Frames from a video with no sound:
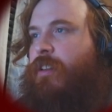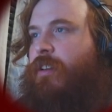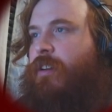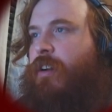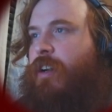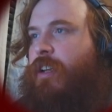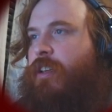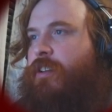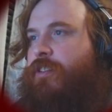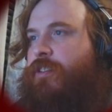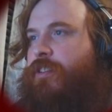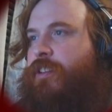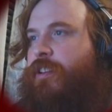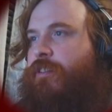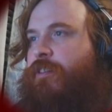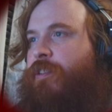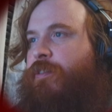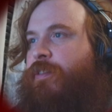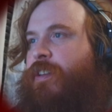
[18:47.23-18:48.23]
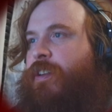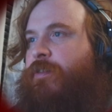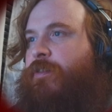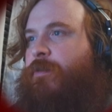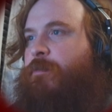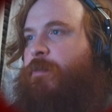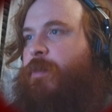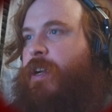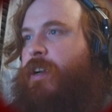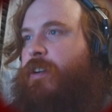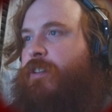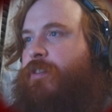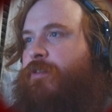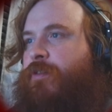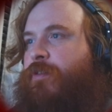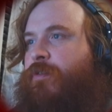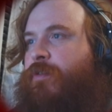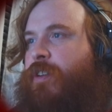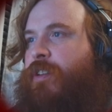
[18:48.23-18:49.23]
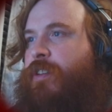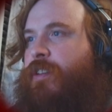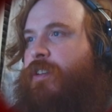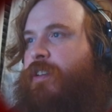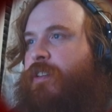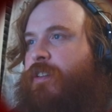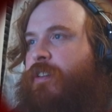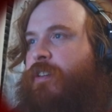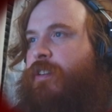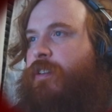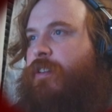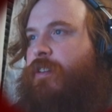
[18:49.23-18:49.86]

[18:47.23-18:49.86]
Alright, let's just get rid of a different pair just for funsies.